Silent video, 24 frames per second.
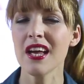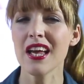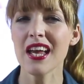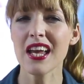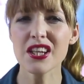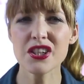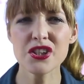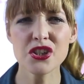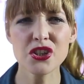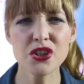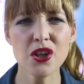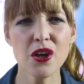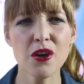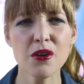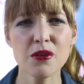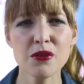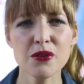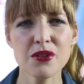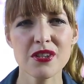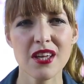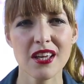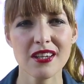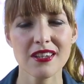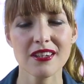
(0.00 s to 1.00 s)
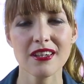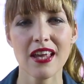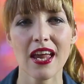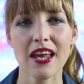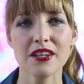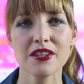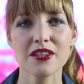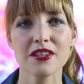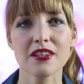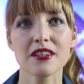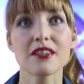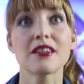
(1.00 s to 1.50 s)
it shows that it
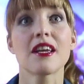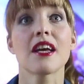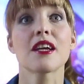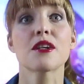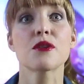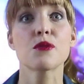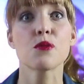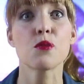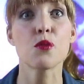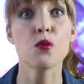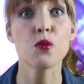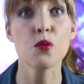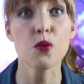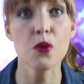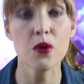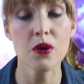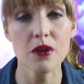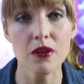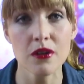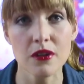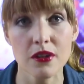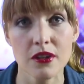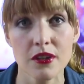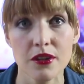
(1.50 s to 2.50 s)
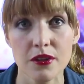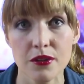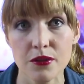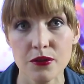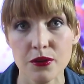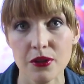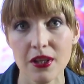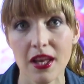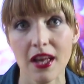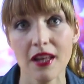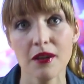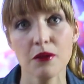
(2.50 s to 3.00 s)
actually takes work
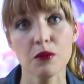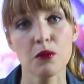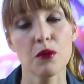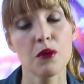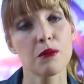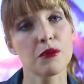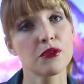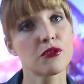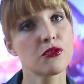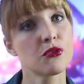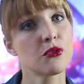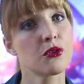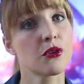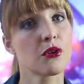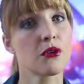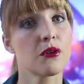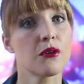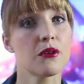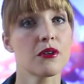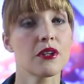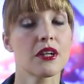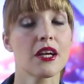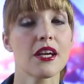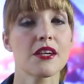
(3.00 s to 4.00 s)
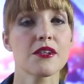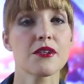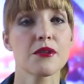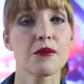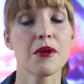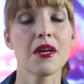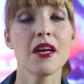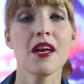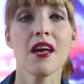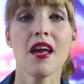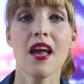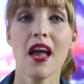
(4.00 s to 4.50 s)
to get a woman to her orgasm.
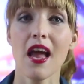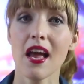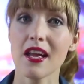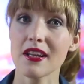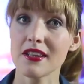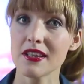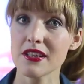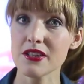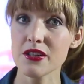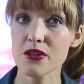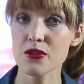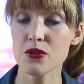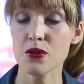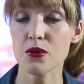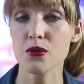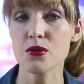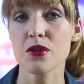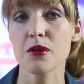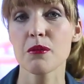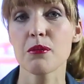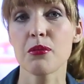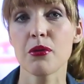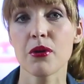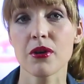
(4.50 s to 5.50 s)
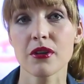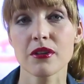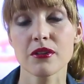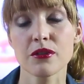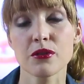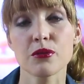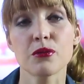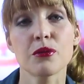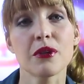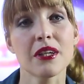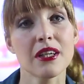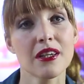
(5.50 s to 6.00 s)
And this is also important
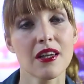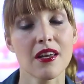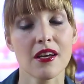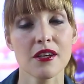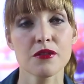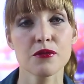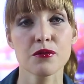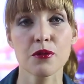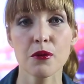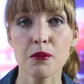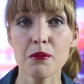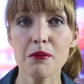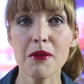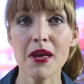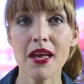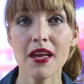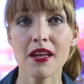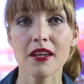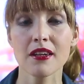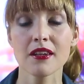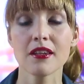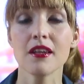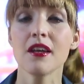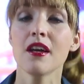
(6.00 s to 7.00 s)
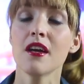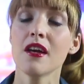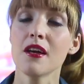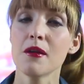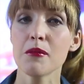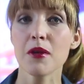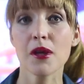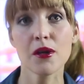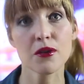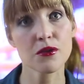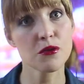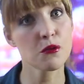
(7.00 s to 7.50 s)
to realize for men,
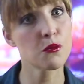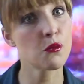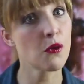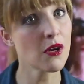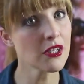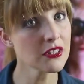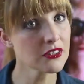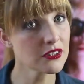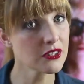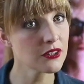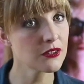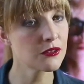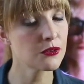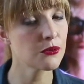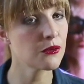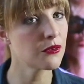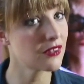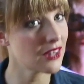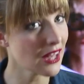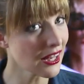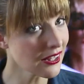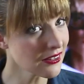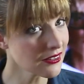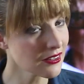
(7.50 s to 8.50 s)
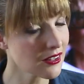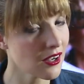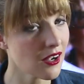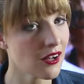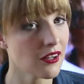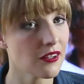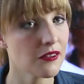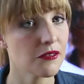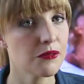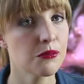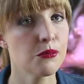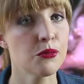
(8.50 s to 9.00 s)
because watching to that
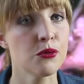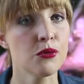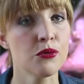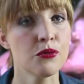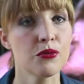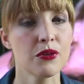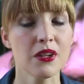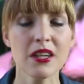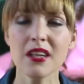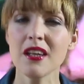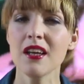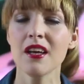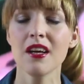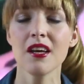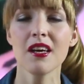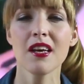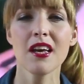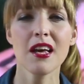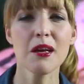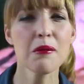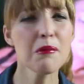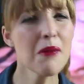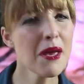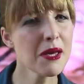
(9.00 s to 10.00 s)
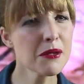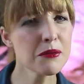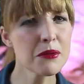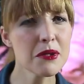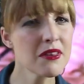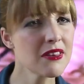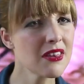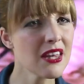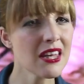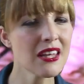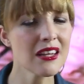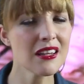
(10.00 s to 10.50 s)
kind of movie, it makes me
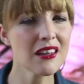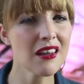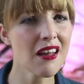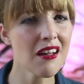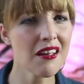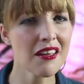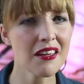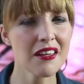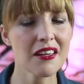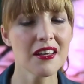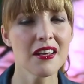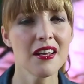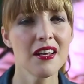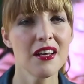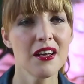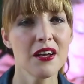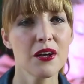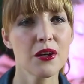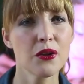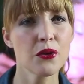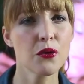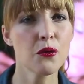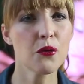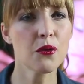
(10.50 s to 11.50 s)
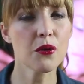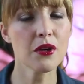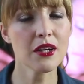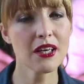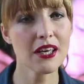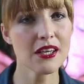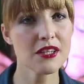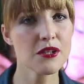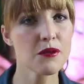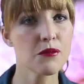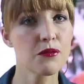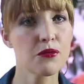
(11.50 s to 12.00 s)
think like an
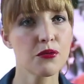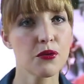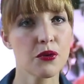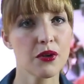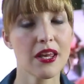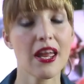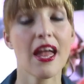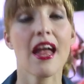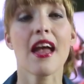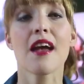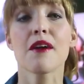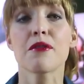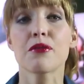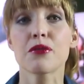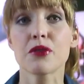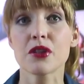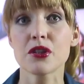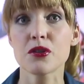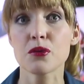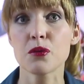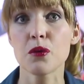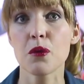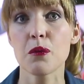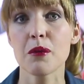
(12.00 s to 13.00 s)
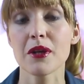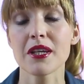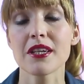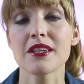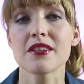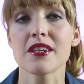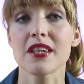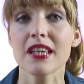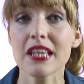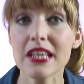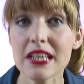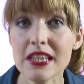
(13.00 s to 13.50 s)
orgasm for the average woman
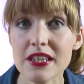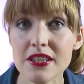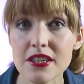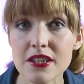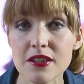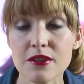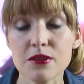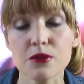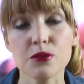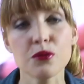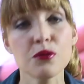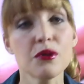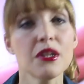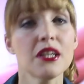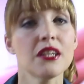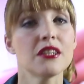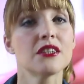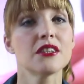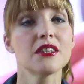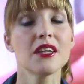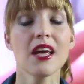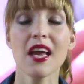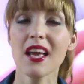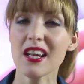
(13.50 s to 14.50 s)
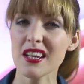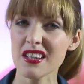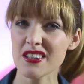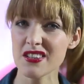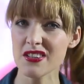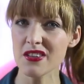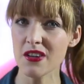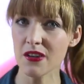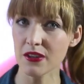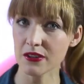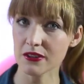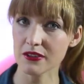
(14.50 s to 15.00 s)
is easy to reach. And
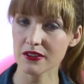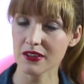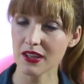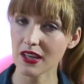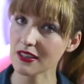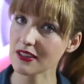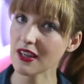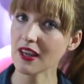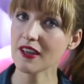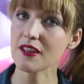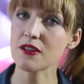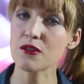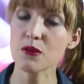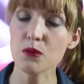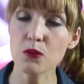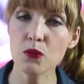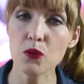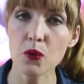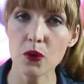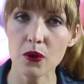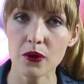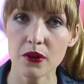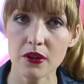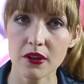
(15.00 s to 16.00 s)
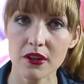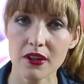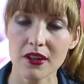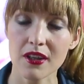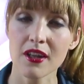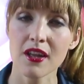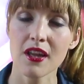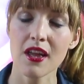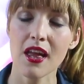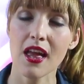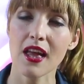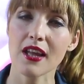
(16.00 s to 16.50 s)
it's not. It takes some work.
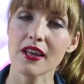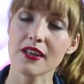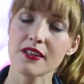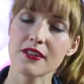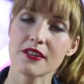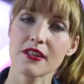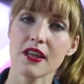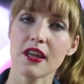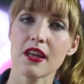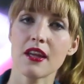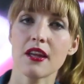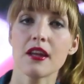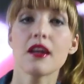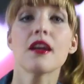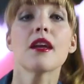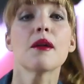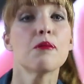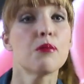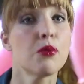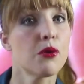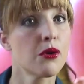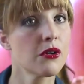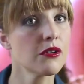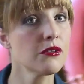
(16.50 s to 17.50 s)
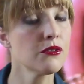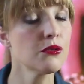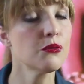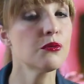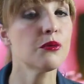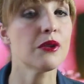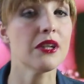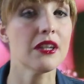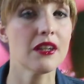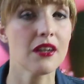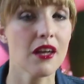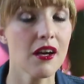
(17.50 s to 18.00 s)
And it's important to
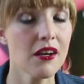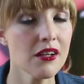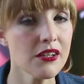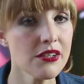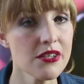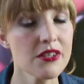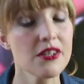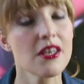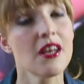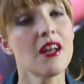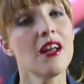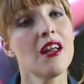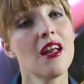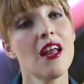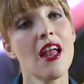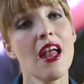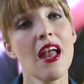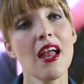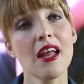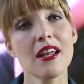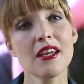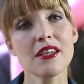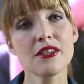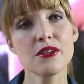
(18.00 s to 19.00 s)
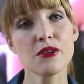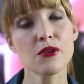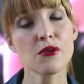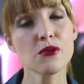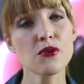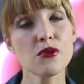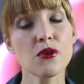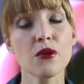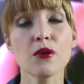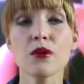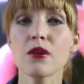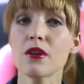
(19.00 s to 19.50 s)
realize. And it's
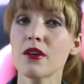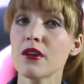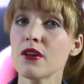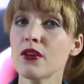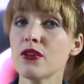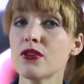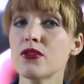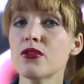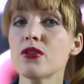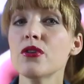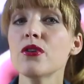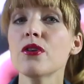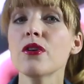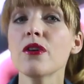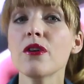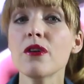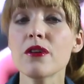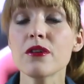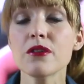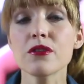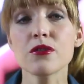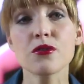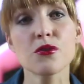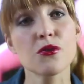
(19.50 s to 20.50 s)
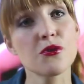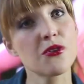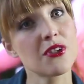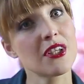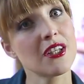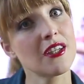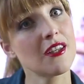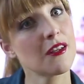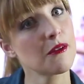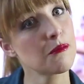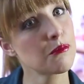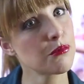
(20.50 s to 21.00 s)
also a turn on to
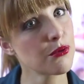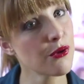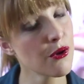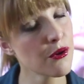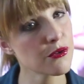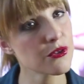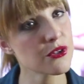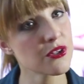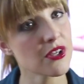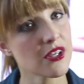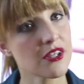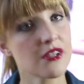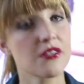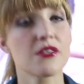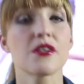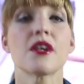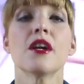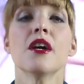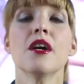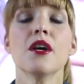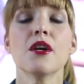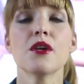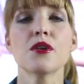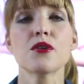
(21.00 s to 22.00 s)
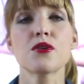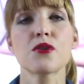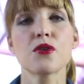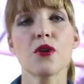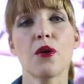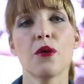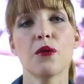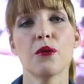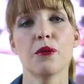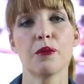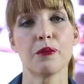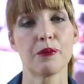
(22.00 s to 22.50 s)
see that process.
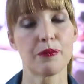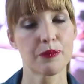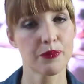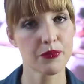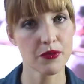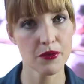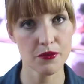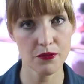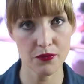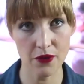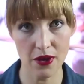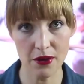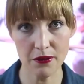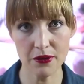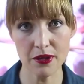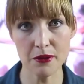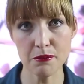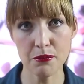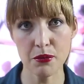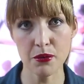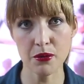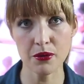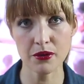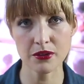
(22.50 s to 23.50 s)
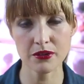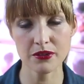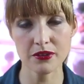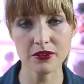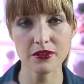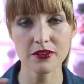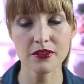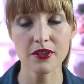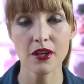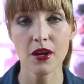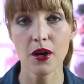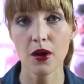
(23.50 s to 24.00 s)
So, very
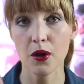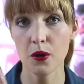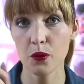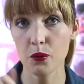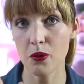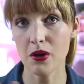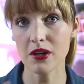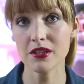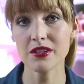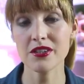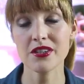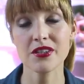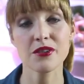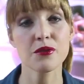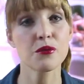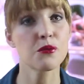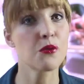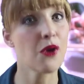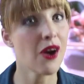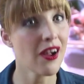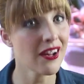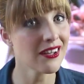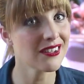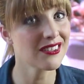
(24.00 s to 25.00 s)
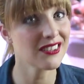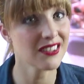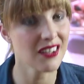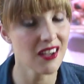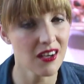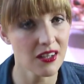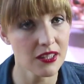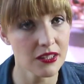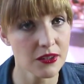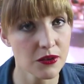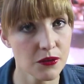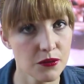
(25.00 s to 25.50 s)
important, watch the right
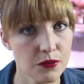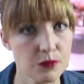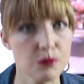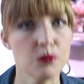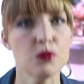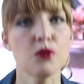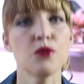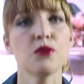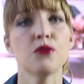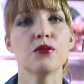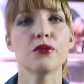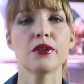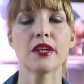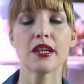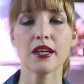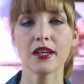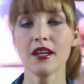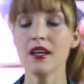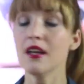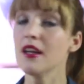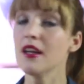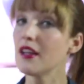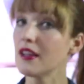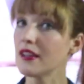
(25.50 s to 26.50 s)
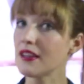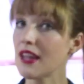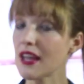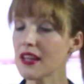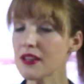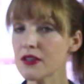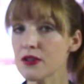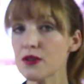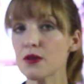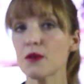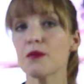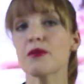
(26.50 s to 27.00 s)
kind of movie.
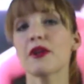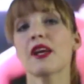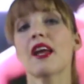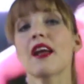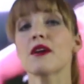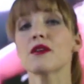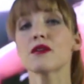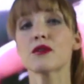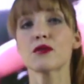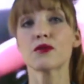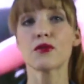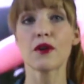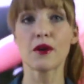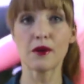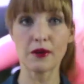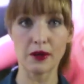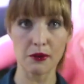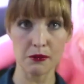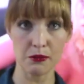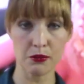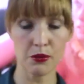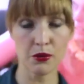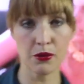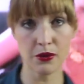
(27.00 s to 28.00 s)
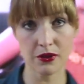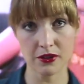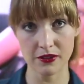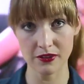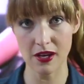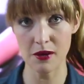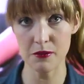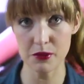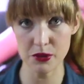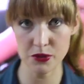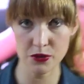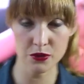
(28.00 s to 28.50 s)
Then something else very important.
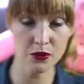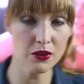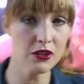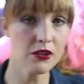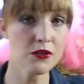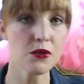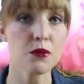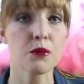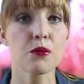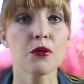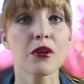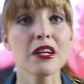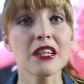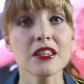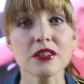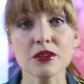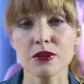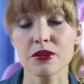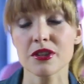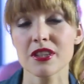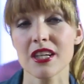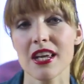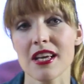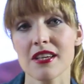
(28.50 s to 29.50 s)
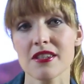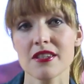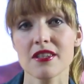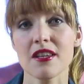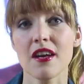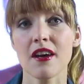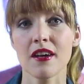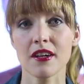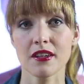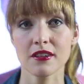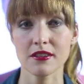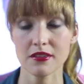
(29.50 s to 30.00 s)
I was doing some research last
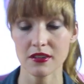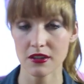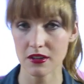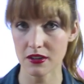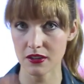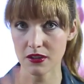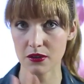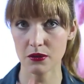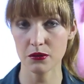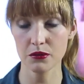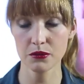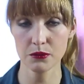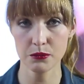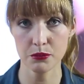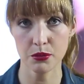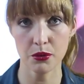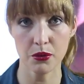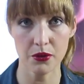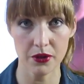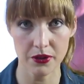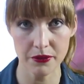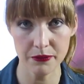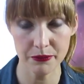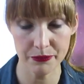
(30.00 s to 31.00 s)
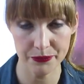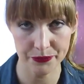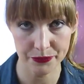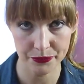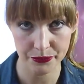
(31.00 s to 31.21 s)
night on porn.